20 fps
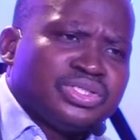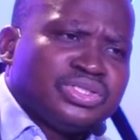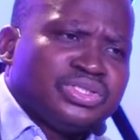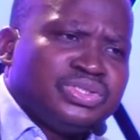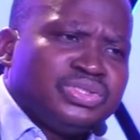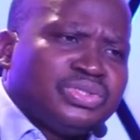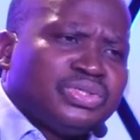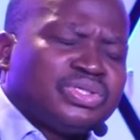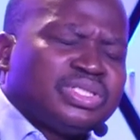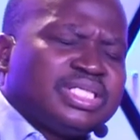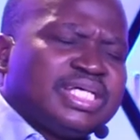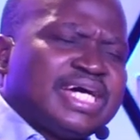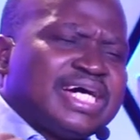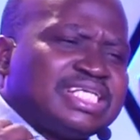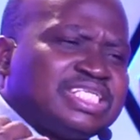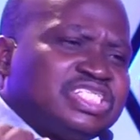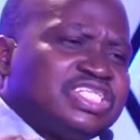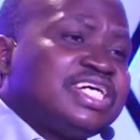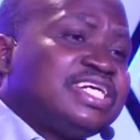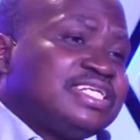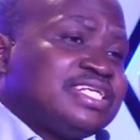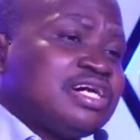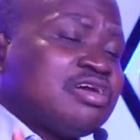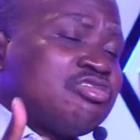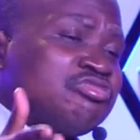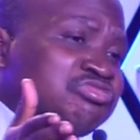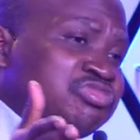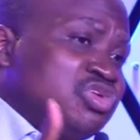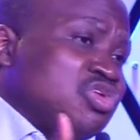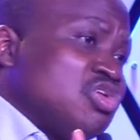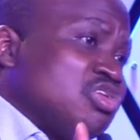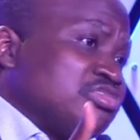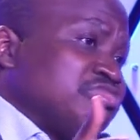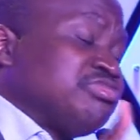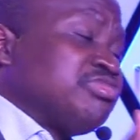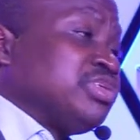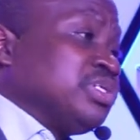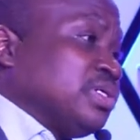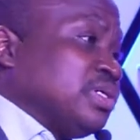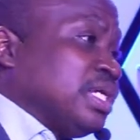the agenda of God
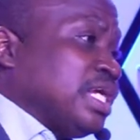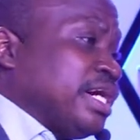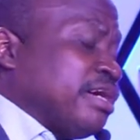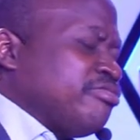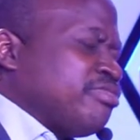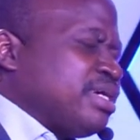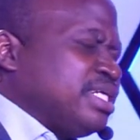for your life.